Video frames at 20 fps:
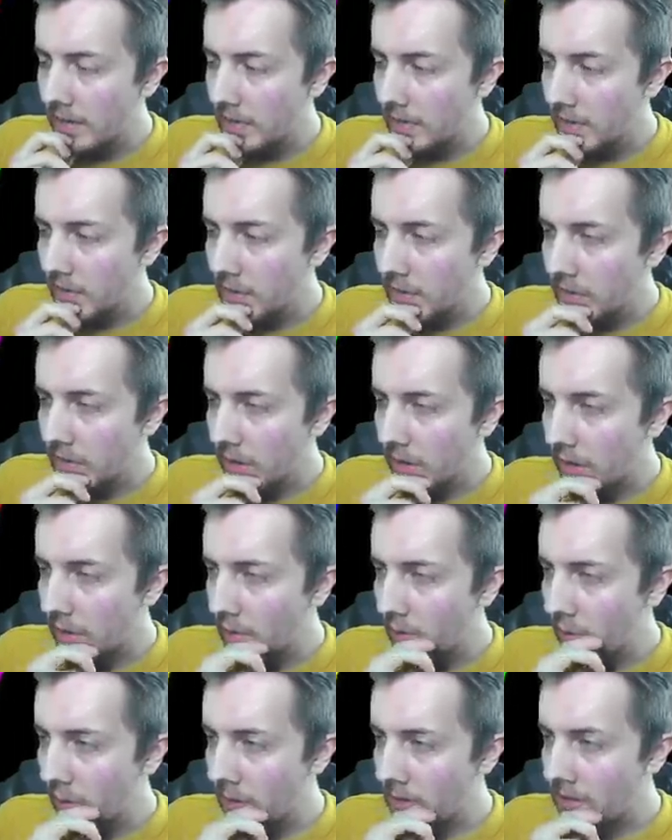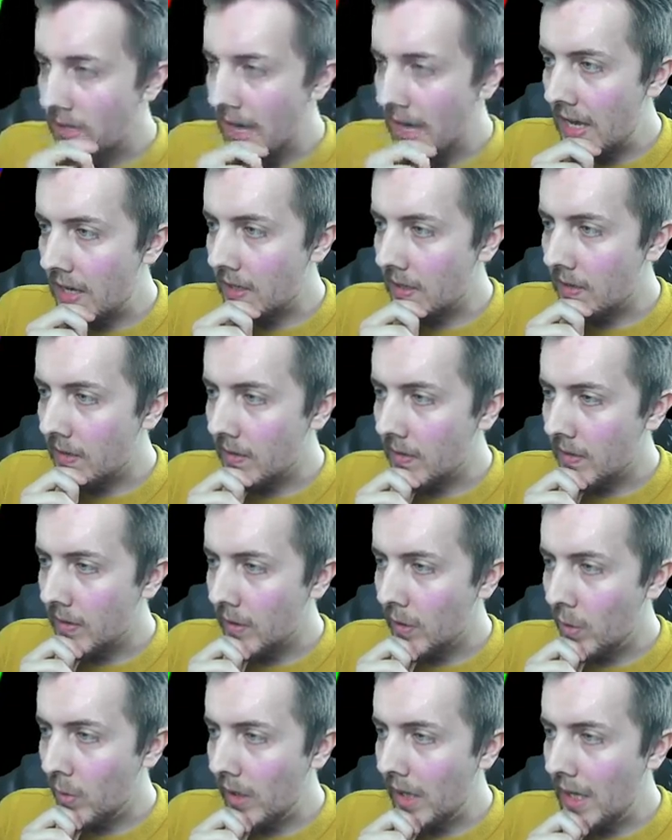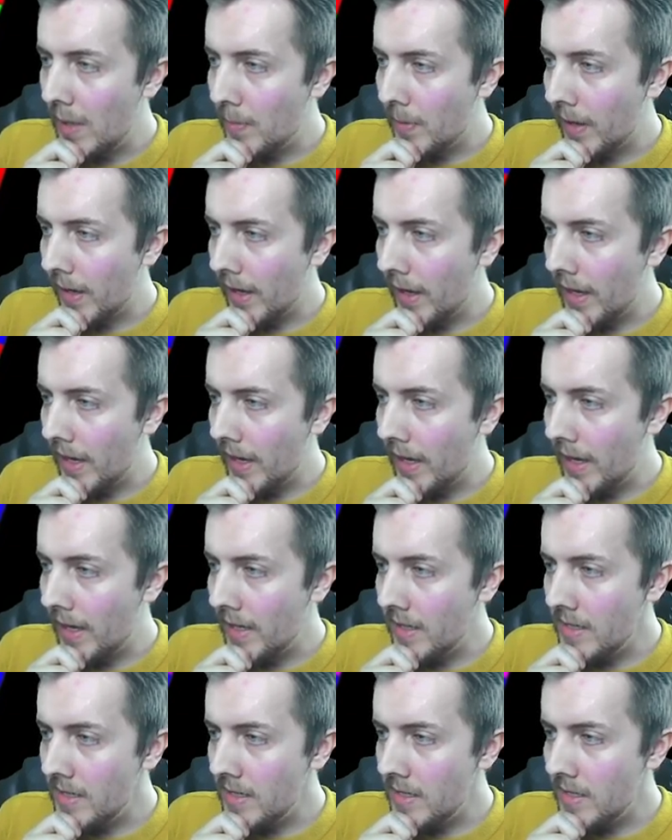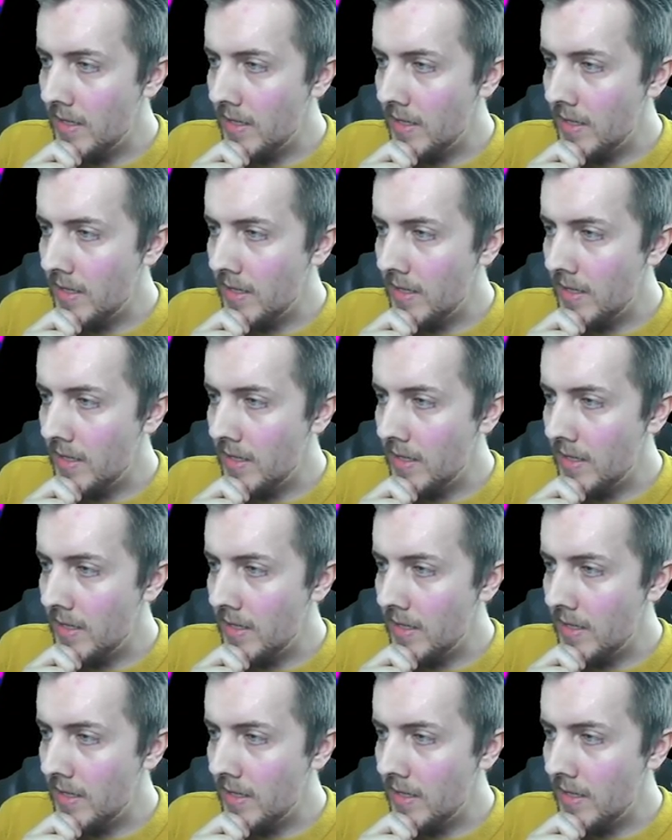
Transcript: So what are we saying? Goalkeeper and...